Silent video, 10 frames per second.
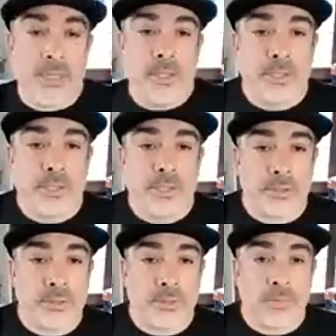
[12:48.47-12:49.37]

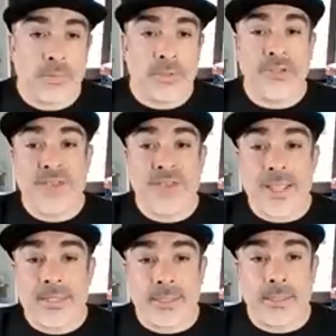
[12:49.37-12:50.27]
to doing events
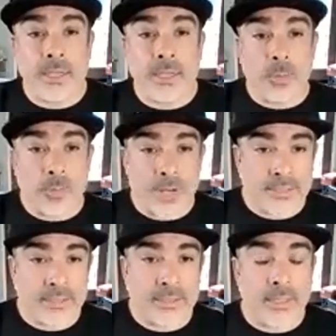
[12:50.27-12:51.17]
online, open houses
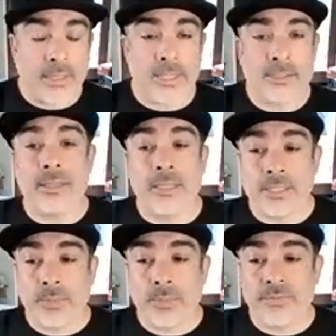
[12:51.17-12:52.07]
online, and the things that
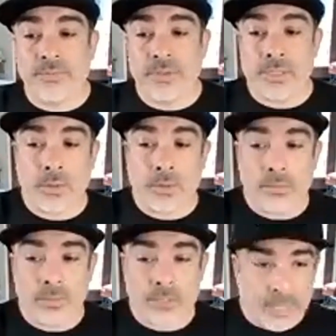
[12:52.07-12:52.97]
we've done. So
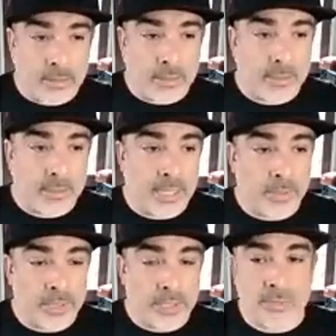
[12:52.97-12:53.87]
take a look at
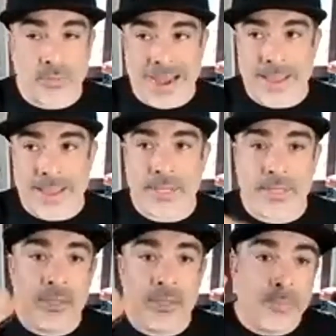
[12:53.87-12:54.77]
that, please. Grab it,
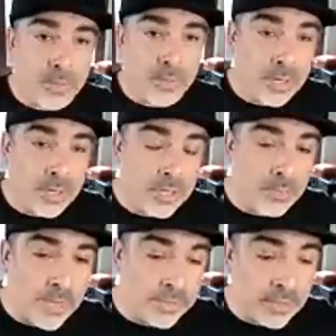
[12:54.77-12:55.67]
put it on your
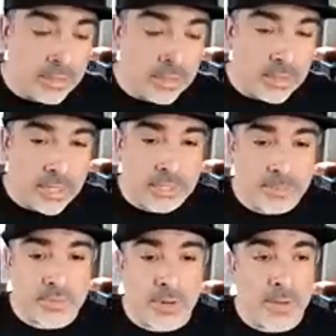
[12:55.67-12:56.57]
browser, and then
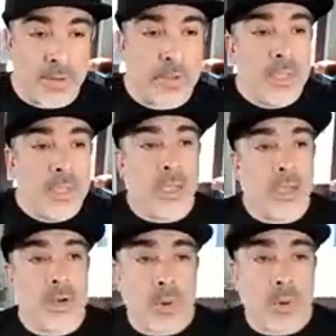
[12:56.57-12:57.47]
subscribe.
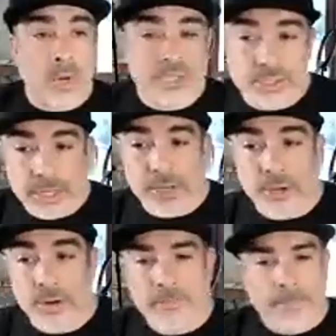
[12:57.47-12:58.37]
Uh, questions now
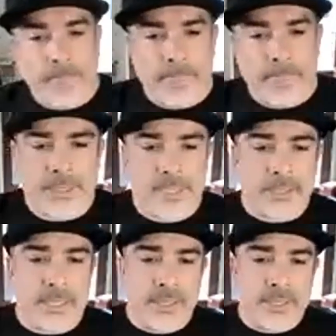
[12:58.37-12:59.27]
here. This
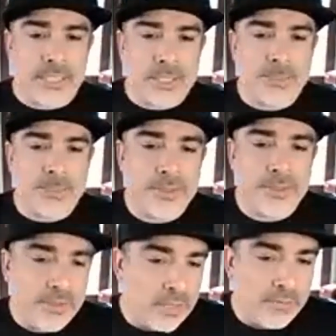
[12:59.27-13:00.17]
is now this is
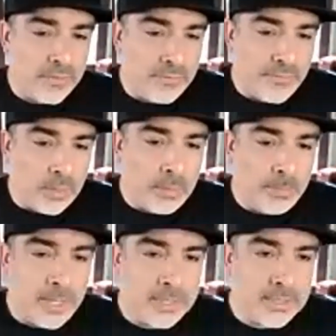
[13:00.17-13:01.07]
specifically for follow-up
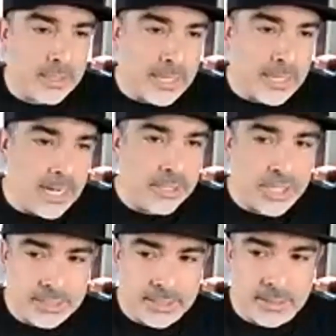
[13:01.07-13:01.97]
boss Dan and
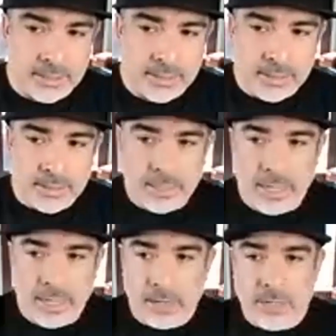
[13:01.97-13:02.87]
Justin. And
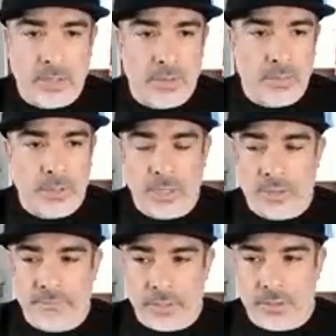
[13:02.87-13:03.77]
I don't know
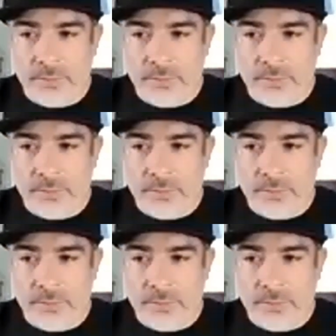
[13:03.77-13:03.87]
if either of you